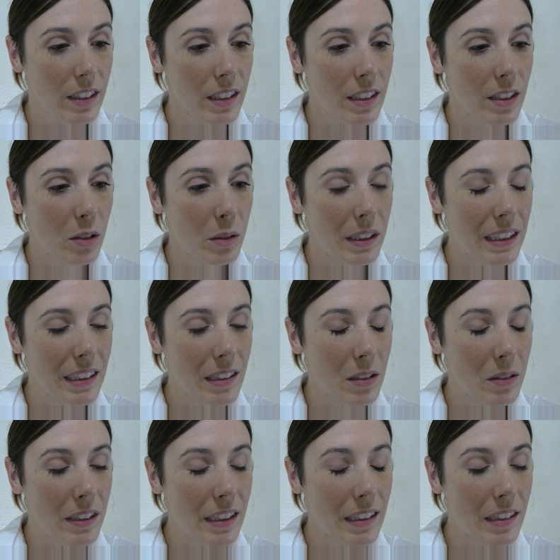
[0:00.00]
Squeeze,
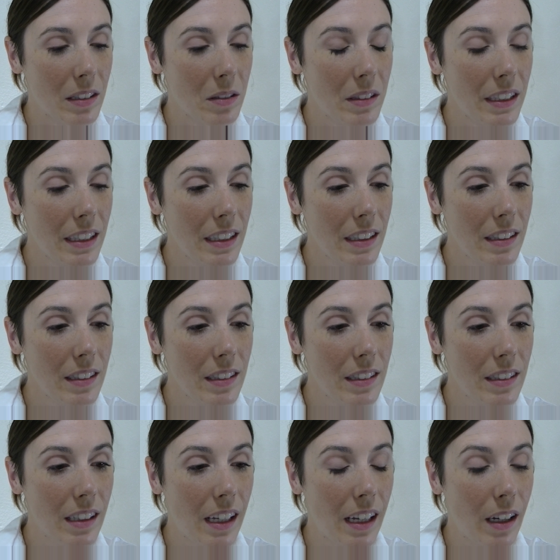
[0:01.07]
squeeze,
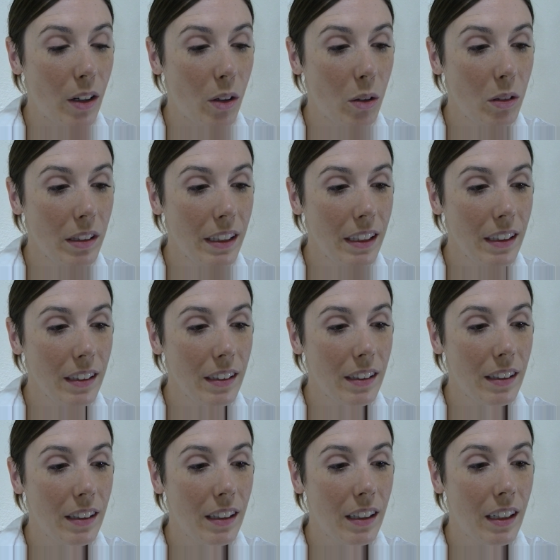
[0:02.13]
squeeze, and hold it.
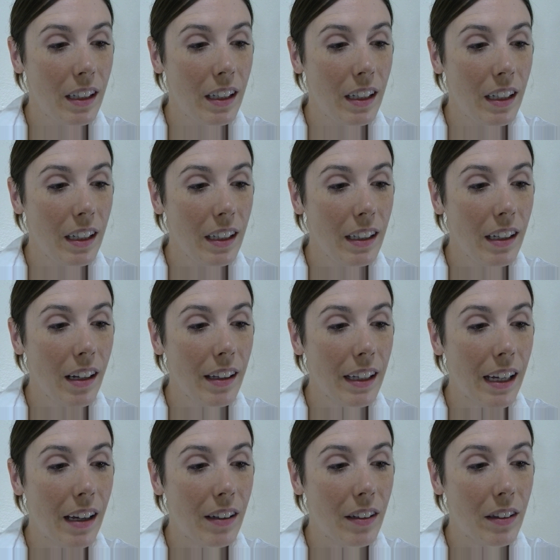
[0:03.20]
And on the
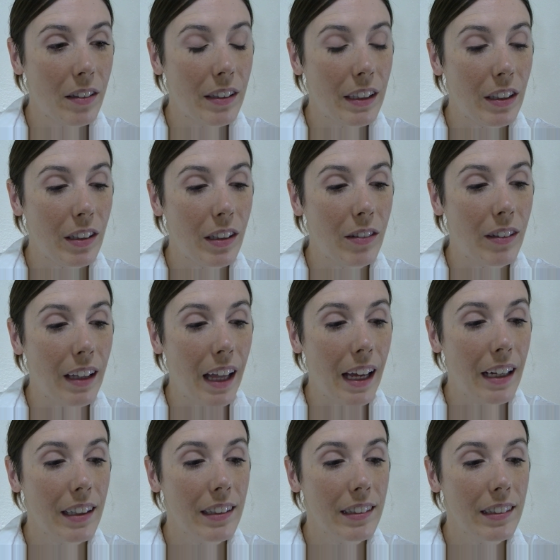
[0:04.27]
count of 3, you can
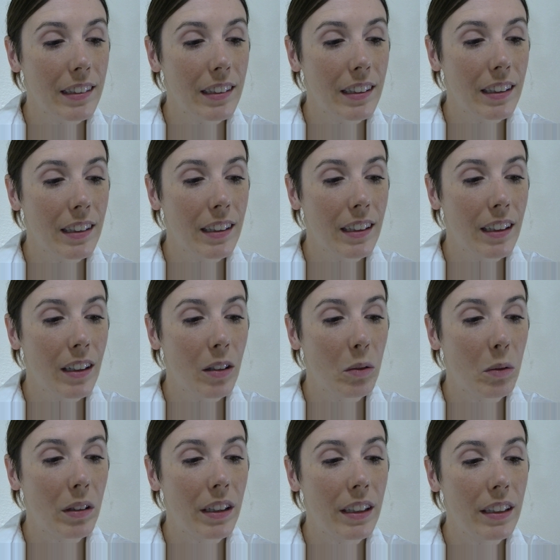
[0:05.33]
relax.
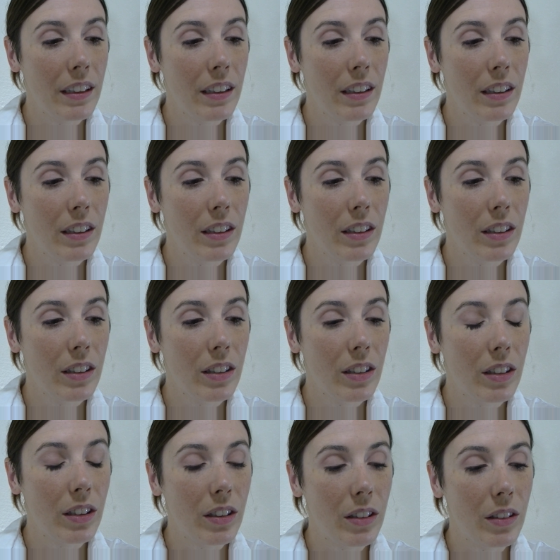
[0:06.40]
1,
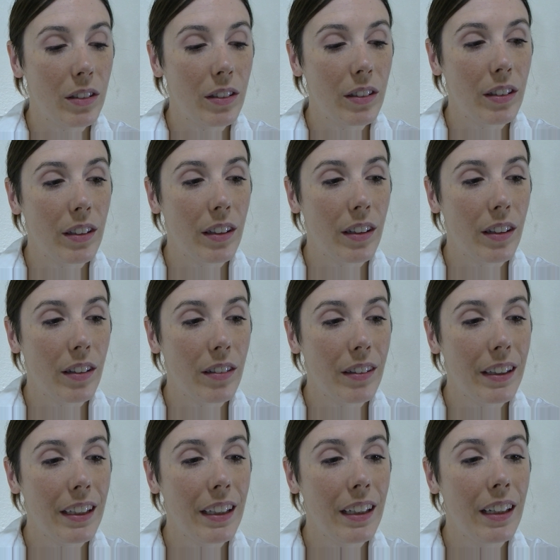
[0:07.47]
2,
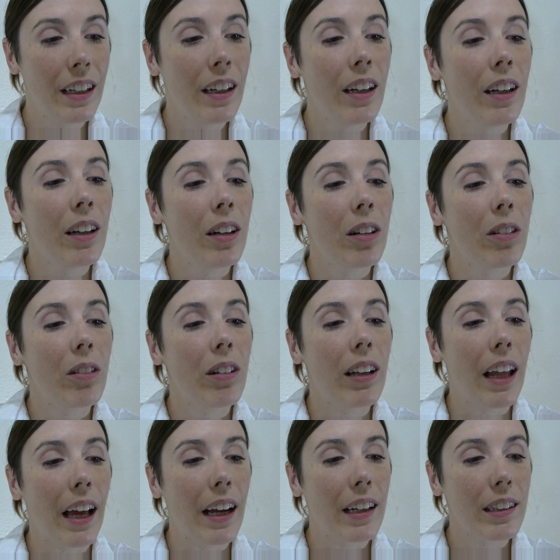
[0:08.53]
3,
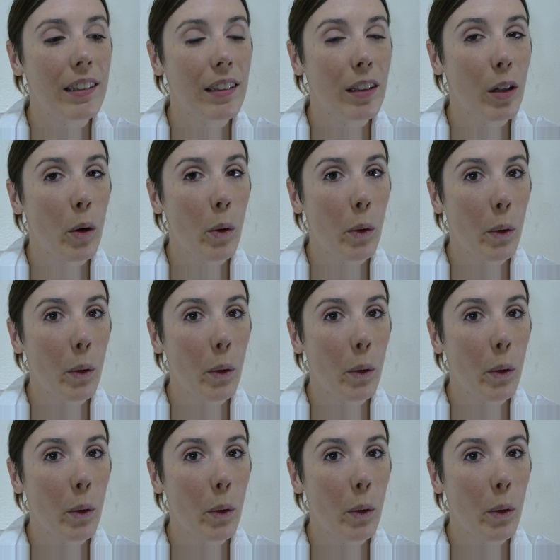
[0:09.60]
relax.